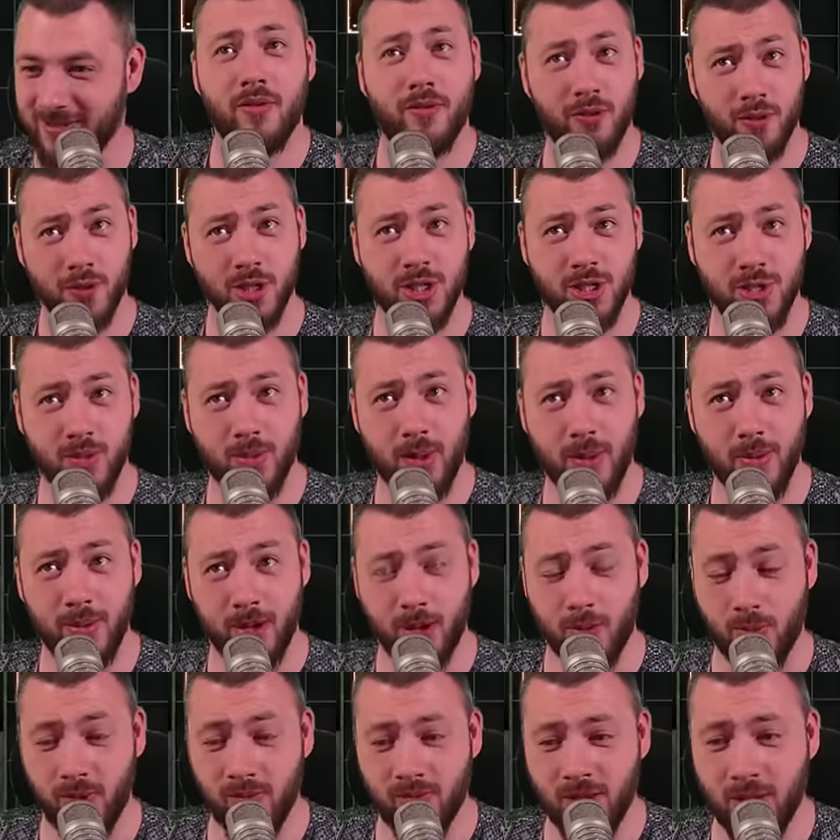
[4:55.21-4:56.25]
First, the weapon,
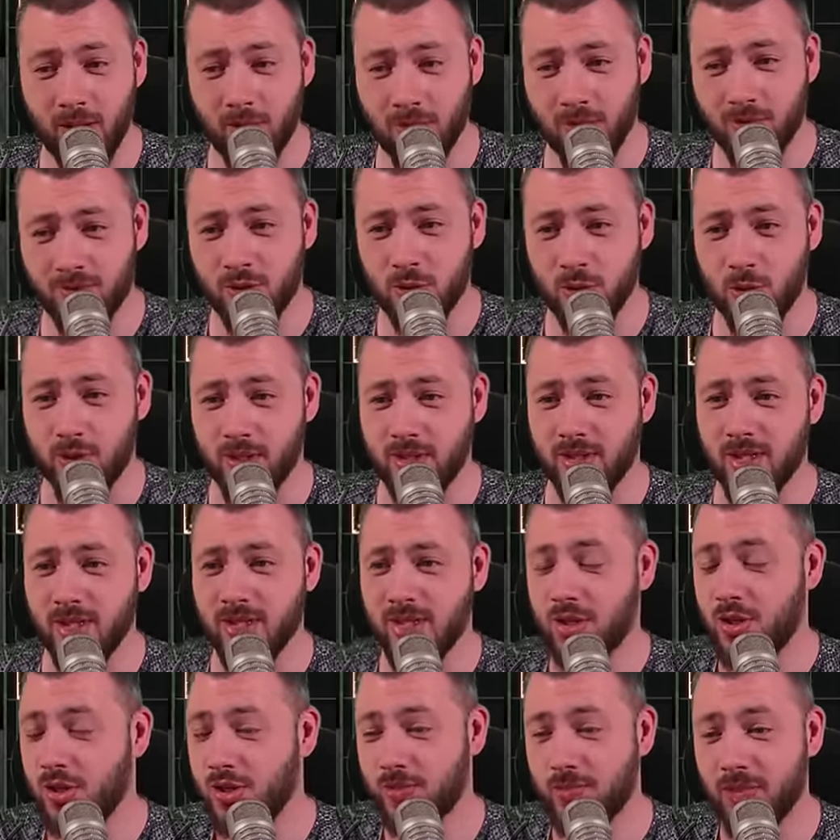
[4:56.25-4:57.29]
and we have a couple of choices.
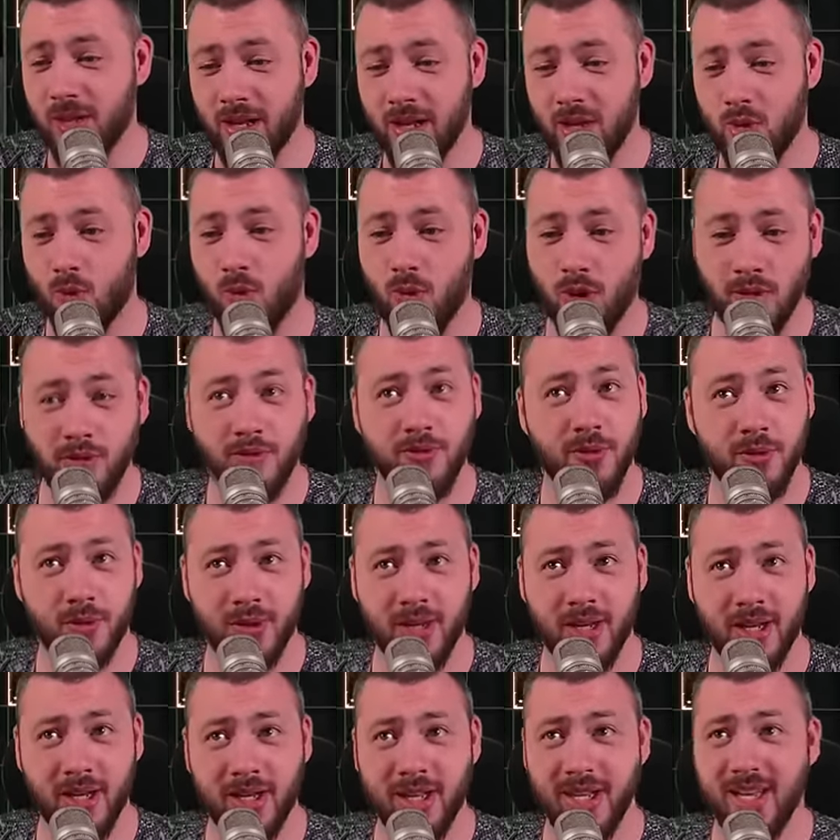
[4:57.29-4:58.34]
You can play a one for the
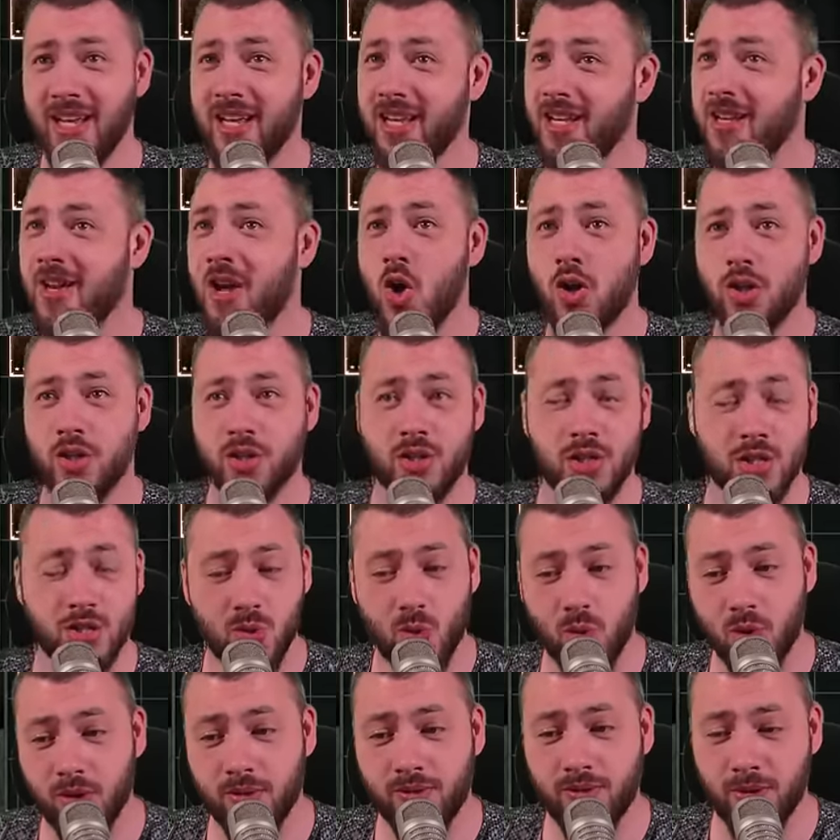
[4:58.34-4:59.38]
lucky hit, the
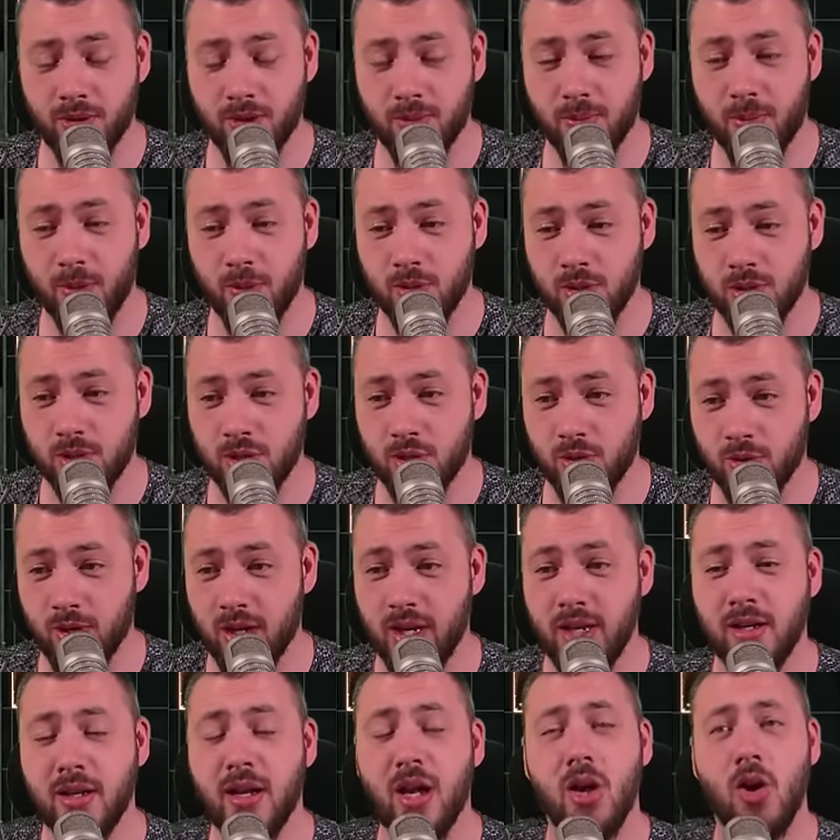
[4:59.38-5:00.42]
sword for the bonus
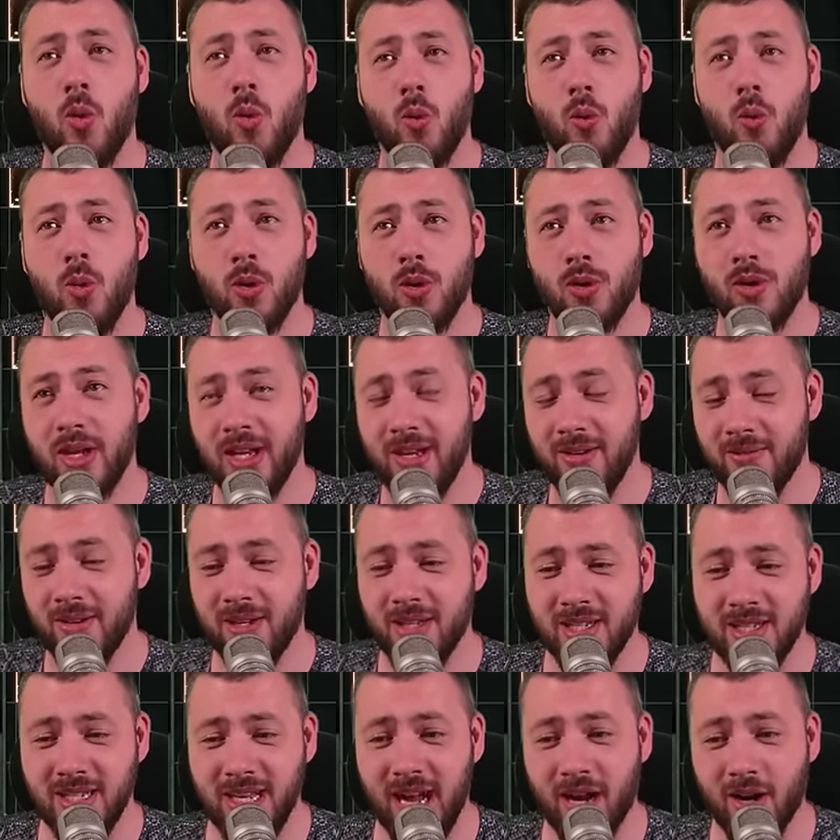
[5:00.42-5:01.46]
crit, or even a
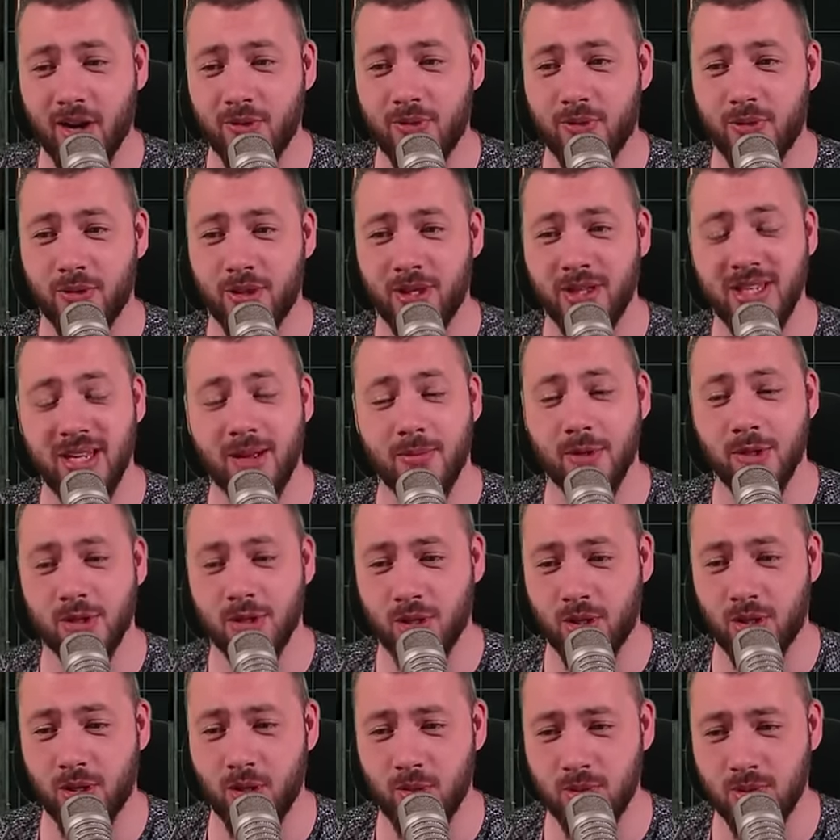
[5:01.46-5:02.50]
dagger for the damage to
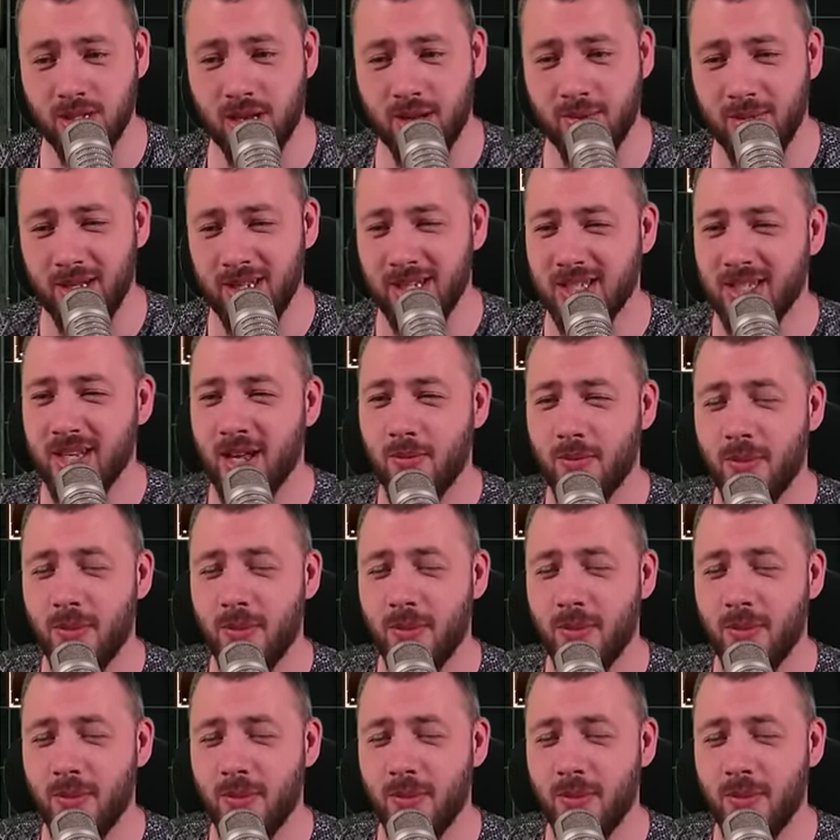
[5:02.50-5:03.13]
close enemies.